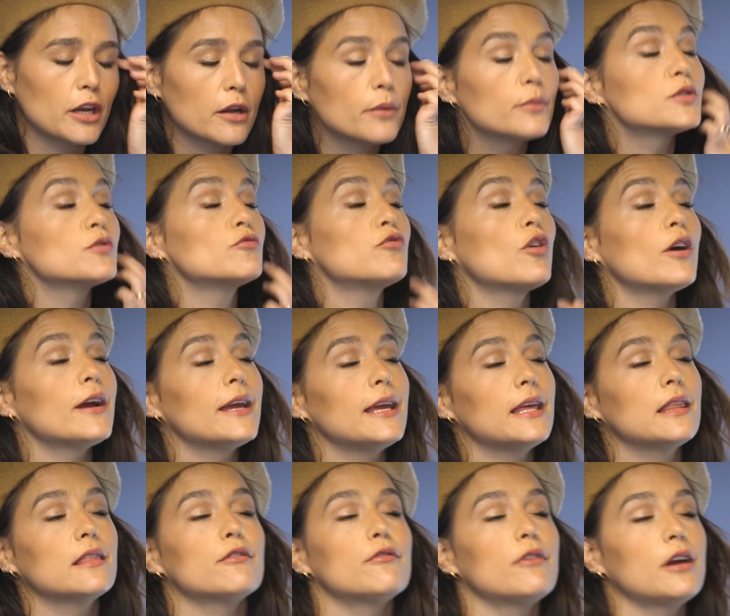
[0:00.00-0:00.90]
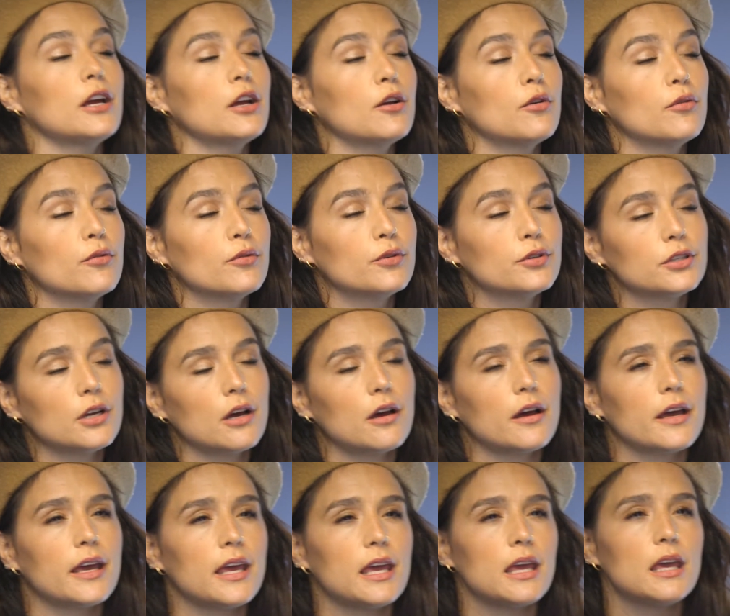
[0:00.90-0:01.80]
I was writing the record,
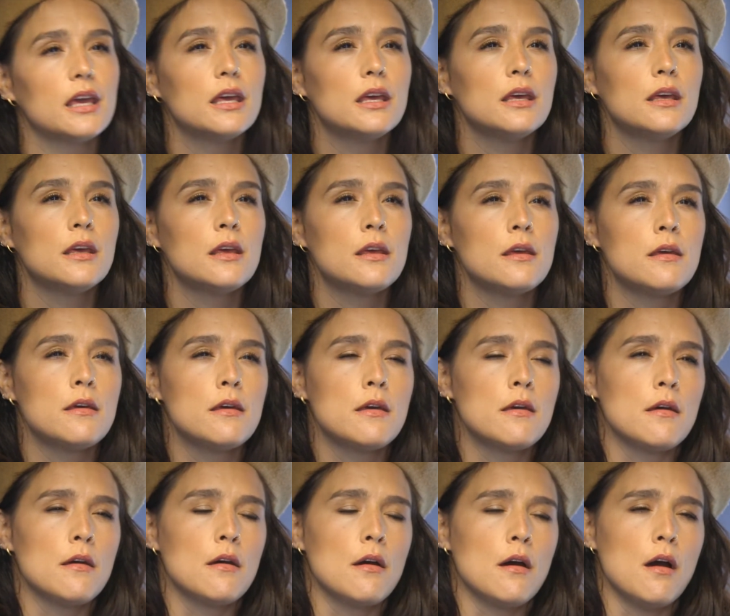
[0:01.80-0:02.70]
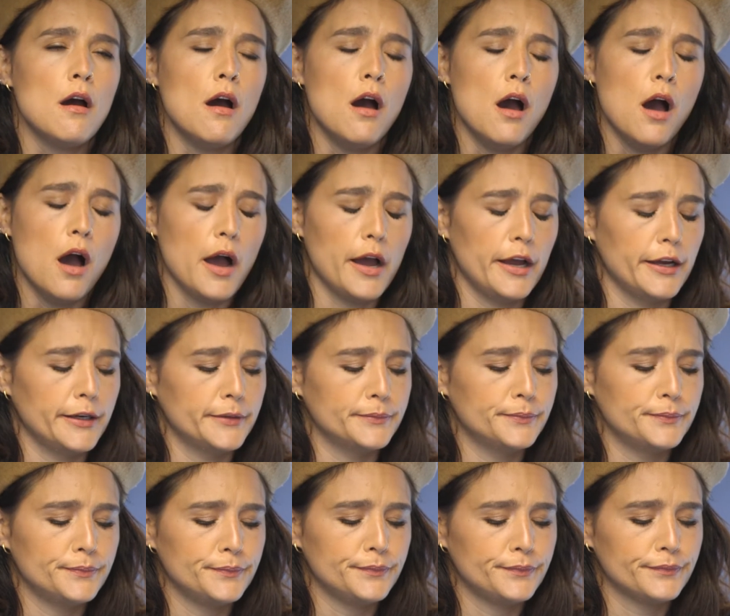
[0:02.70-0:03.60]
I
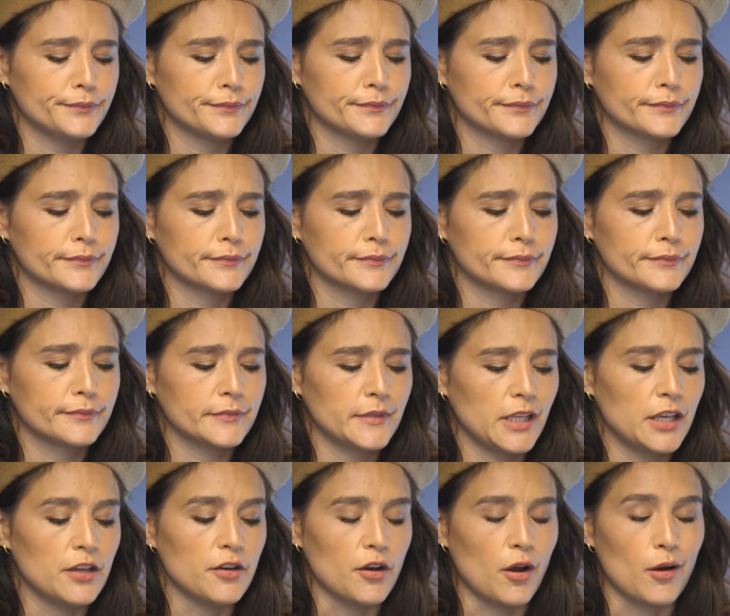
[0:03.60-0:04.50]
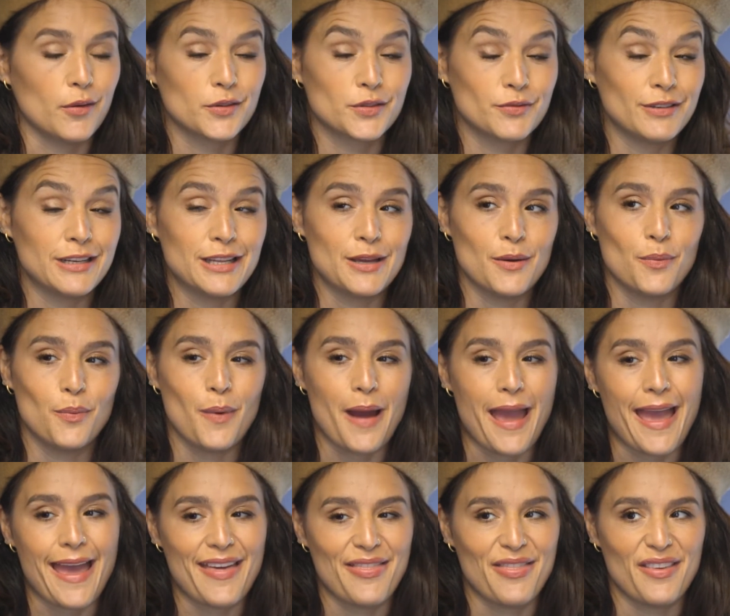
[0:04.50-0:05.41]
was really
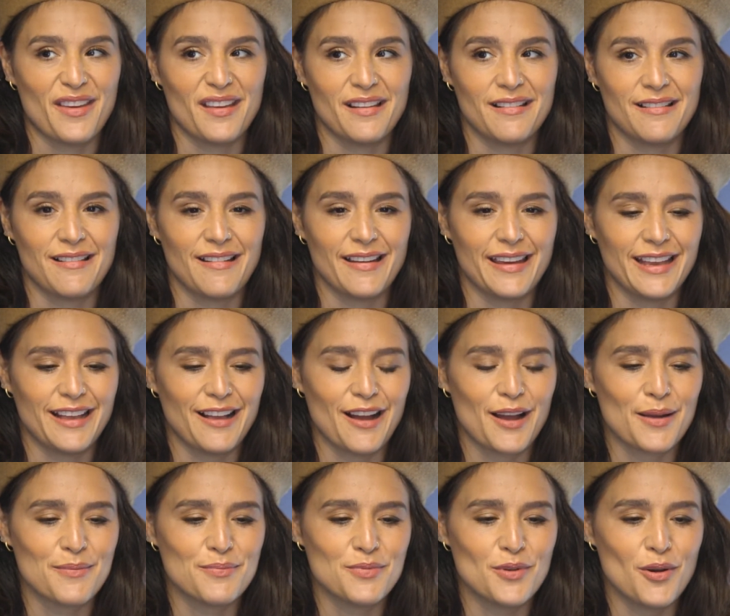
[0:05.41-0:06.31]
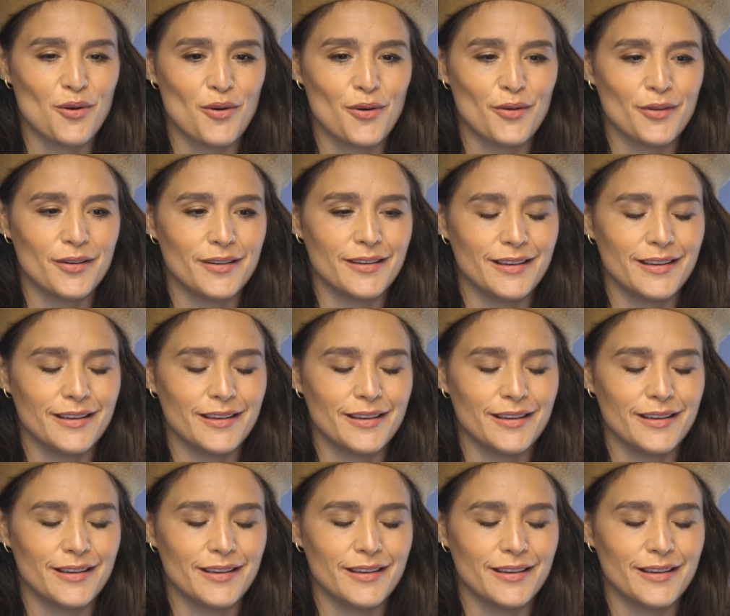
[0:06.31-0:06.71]
aware that like I'm not